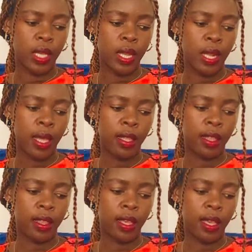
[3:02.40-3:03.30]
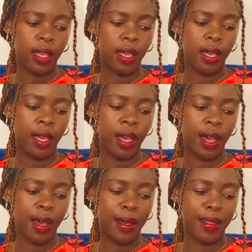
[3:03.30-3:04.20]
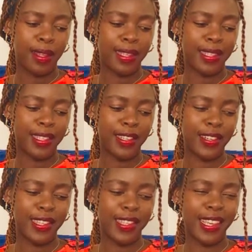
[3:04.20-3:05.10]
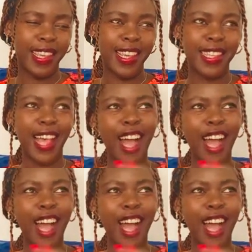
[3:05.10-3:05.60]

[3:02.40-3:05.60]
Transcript: Another thing that is interesting is,